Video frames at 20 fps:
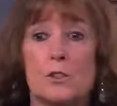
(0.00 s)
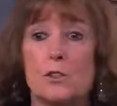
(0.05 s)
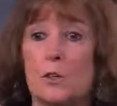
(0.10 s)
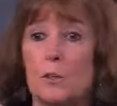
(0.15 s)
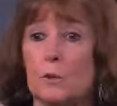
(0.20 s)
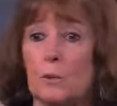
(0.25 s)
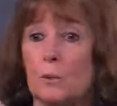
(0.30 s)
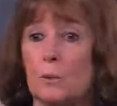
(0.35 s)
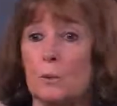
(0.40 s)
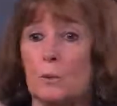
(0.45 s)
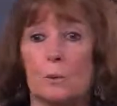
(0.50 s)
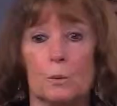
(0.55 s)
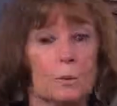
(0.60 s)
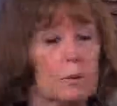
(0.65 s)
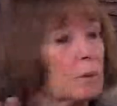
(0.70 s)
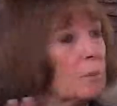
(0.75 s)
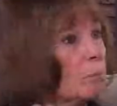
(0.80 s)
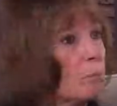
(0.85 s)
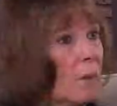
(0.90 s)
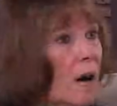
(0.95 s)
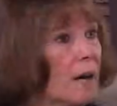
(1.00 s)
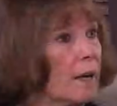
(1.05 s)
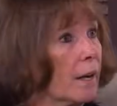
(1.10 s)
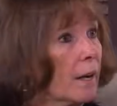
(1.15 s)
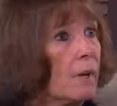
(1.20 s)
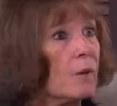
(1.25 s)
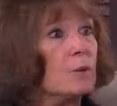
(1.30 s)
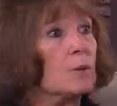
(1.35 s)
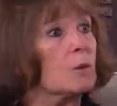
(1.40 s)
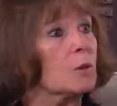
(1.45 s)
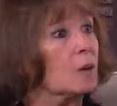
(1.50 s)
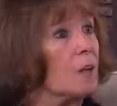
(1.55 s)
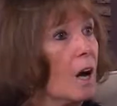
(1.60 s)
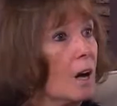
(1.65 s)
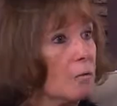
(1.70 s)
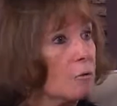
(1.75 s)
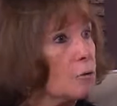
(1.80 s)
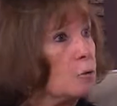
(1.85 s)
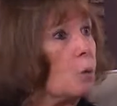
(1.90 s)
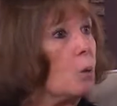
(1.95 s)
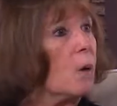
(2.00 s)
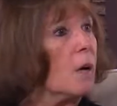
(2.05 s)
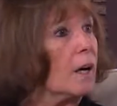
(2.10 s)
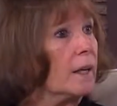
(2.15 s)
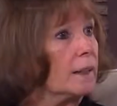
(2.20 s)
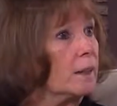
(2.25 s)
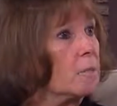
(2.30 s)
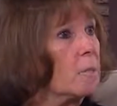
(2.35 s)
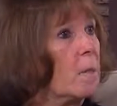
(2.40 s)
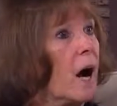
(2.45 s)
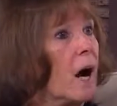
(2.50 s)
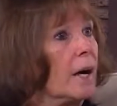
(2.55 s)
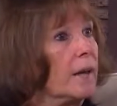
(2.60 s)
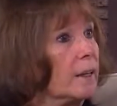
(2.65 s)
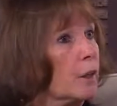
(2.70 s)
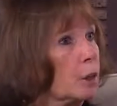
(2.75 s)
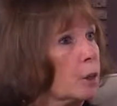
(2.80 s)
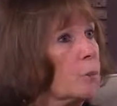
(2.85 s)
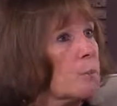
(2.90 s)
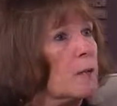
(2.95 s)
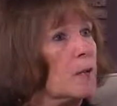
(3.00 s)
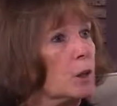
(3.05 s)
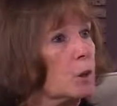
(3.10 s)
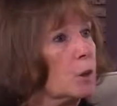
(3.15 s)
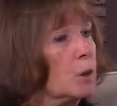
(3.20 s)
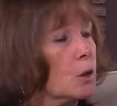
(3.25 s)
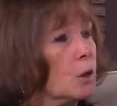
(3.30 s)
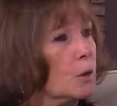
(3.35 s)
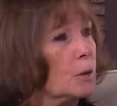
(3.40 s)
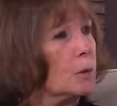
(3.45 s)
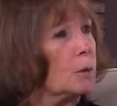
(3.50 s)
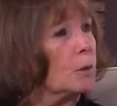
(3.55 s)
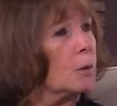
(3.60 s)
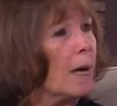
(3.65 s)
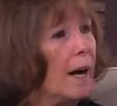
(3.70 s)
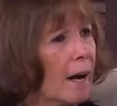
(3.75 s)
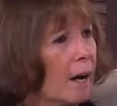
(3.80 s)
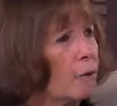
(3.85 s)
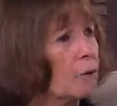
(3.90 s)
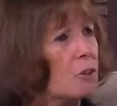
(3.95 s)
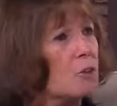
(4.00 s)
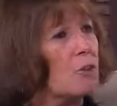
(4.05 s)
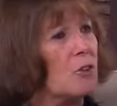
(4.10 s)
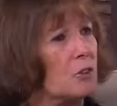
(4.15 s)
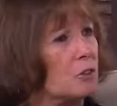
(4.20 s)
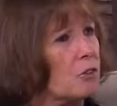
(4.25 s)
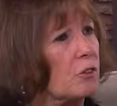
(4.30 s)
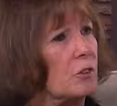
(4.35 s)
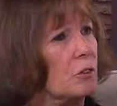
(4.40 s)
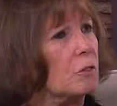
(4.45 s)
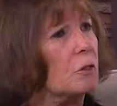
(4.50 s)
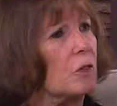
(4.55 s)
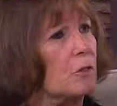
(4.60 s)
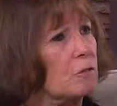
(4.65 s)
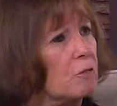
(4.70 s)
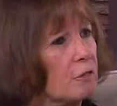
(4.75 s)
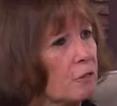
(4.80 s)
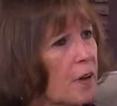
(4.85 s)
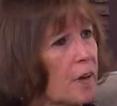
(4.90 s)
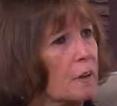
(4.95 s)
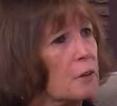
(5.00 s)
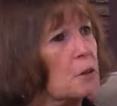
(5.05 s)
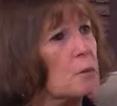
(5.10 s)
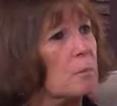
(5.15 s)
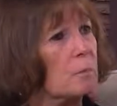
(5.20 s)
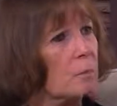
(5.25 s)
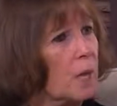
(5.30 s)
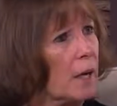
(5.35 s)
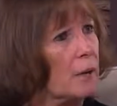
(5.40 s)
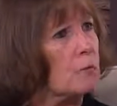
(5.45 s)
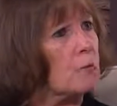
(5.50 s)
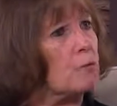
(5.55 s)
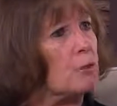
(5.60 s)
to my other loved one? Am I going to be alone? How is this going to affect my